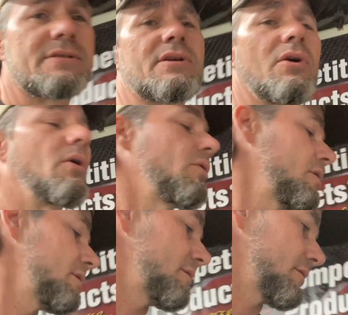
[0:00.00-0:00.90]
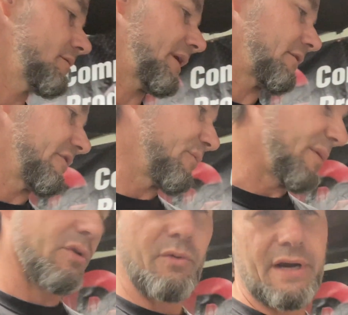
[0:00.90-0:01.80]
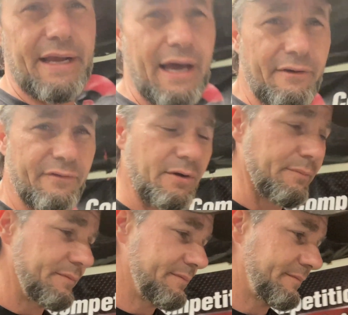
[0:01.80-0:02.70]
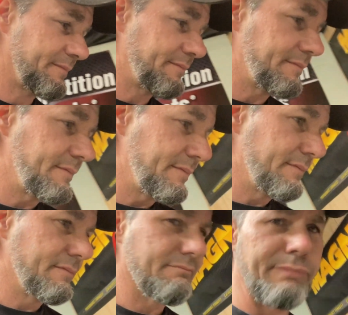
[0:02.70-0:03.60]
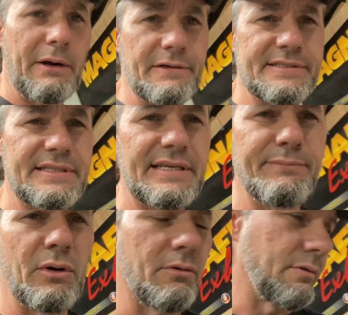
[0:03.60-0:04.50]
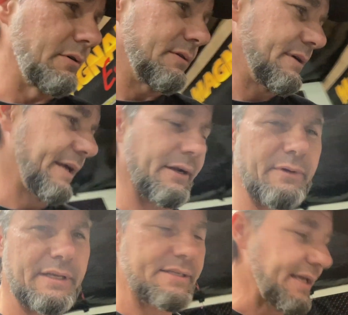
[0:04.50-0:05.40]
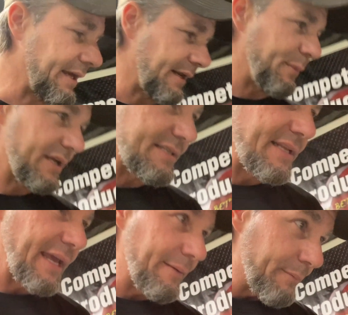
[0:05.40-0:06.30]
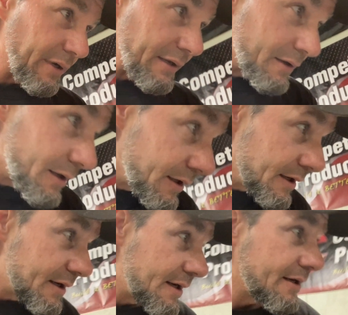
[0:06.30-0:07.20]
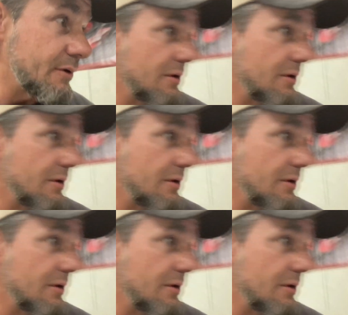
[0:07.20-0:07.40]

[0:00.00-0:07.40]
ago. I don't even remember where I got it from. Parts Depot, or I don't want to say anybody's name, but I don't